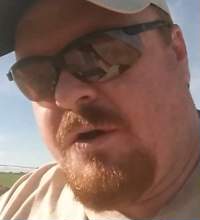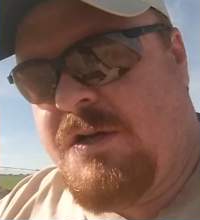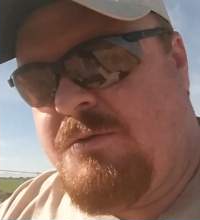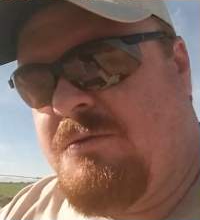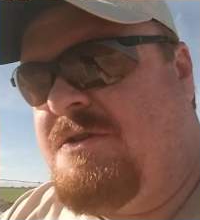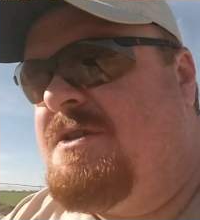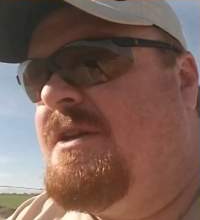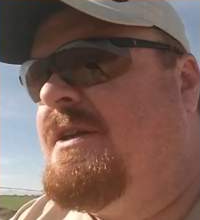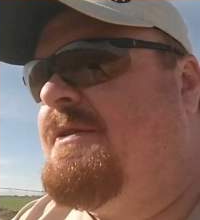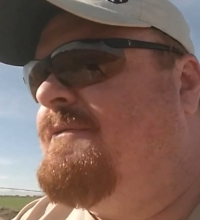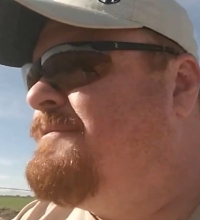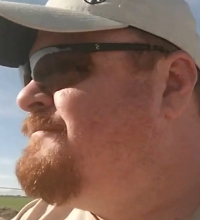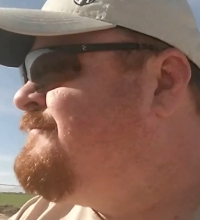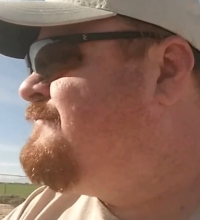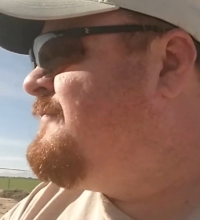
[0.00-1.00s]
who are interested
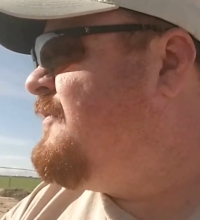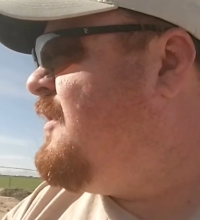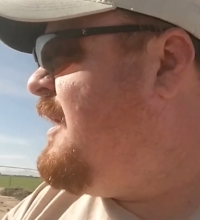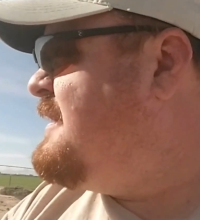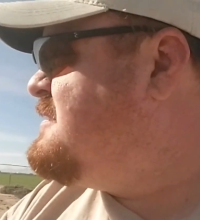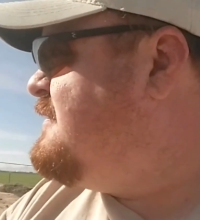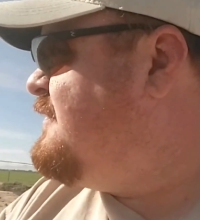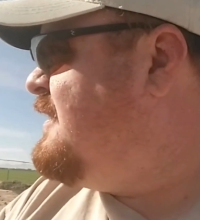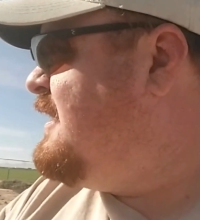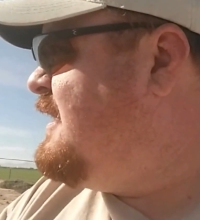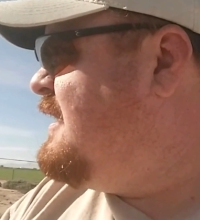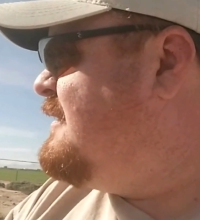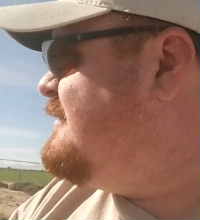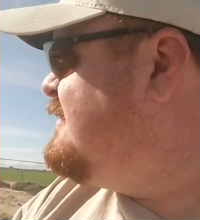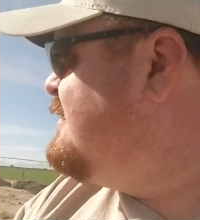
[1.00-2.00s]
in
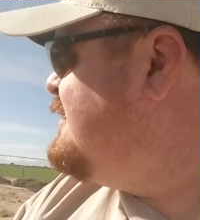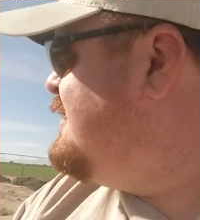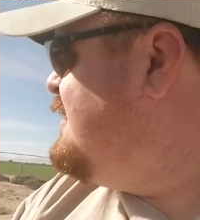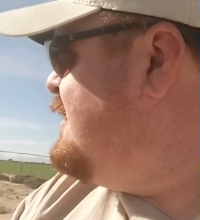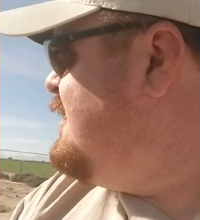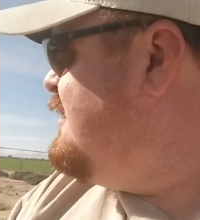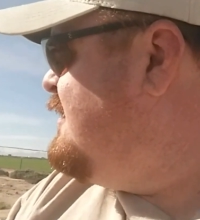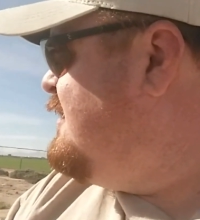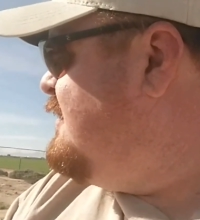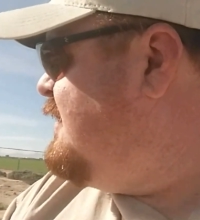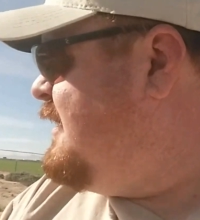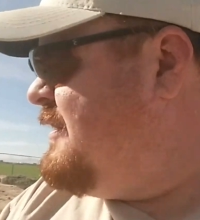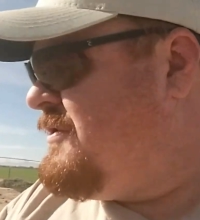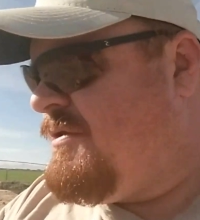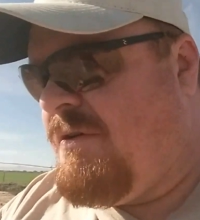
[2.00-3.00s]
philosophy and
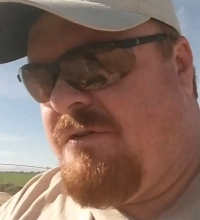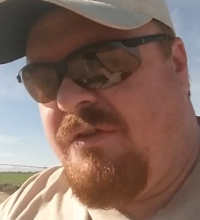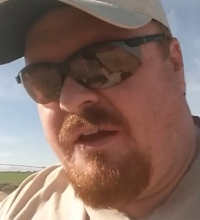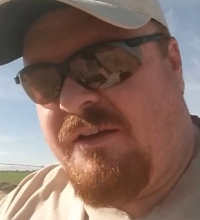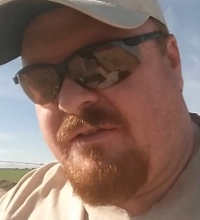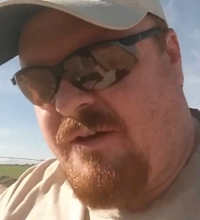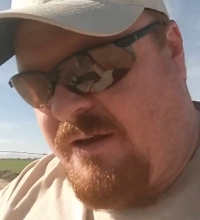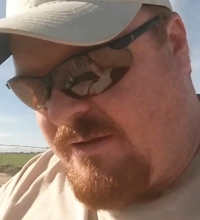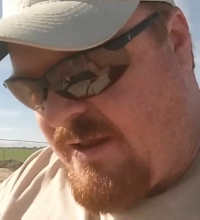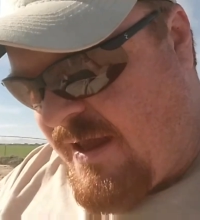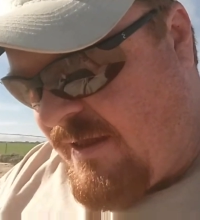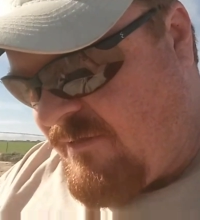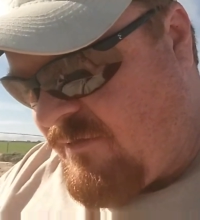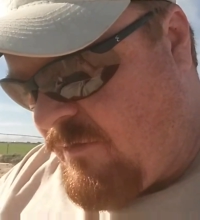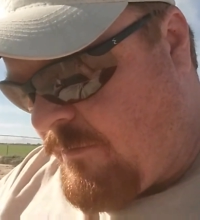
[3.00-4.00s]
literature and things like that.